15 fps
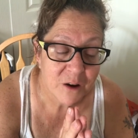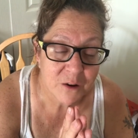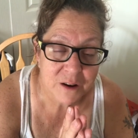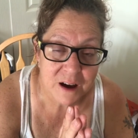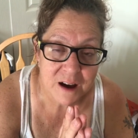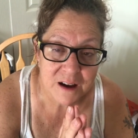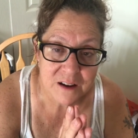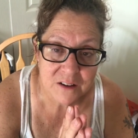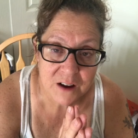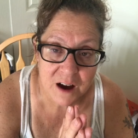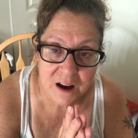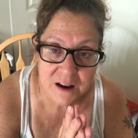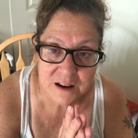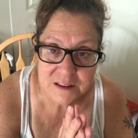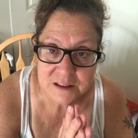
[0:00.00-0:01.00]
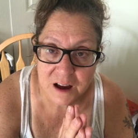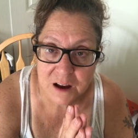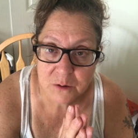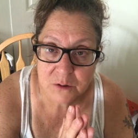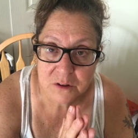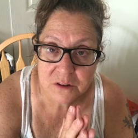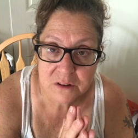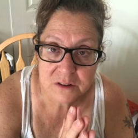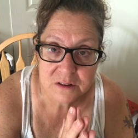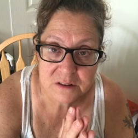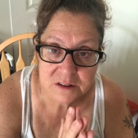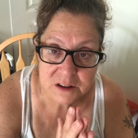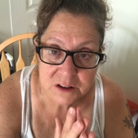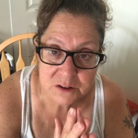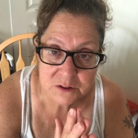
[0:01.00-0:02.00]
Okay, you guys, I will
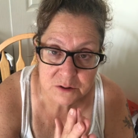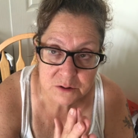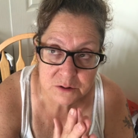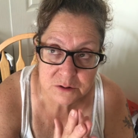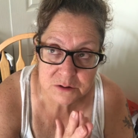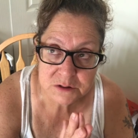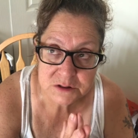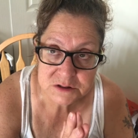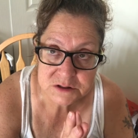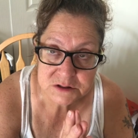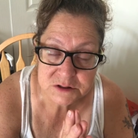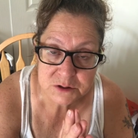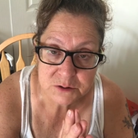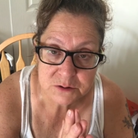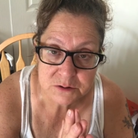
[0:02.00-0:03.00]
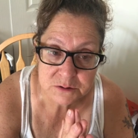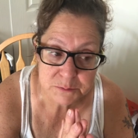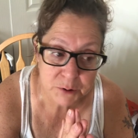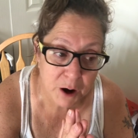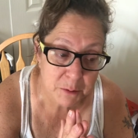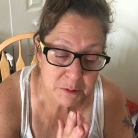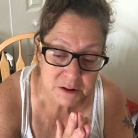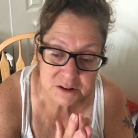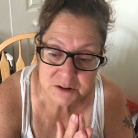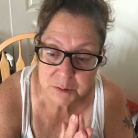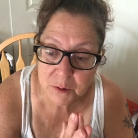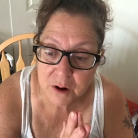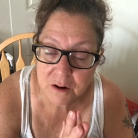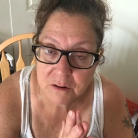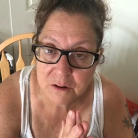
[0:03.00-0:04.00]
see you soon, probably
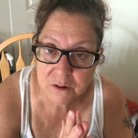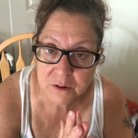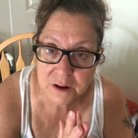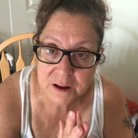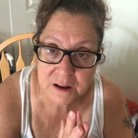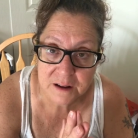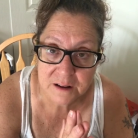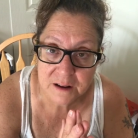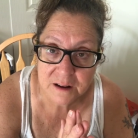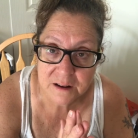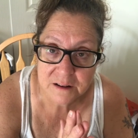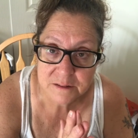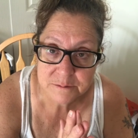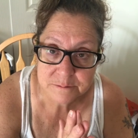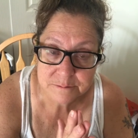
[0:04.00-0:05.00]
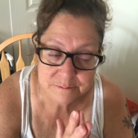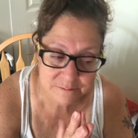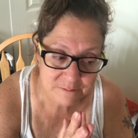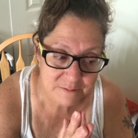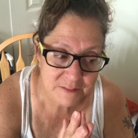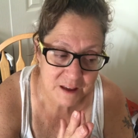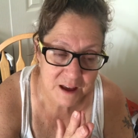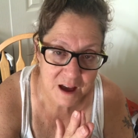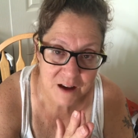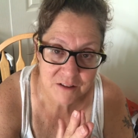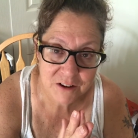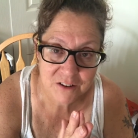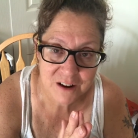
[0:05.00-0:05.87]
tomorrow, and um, have a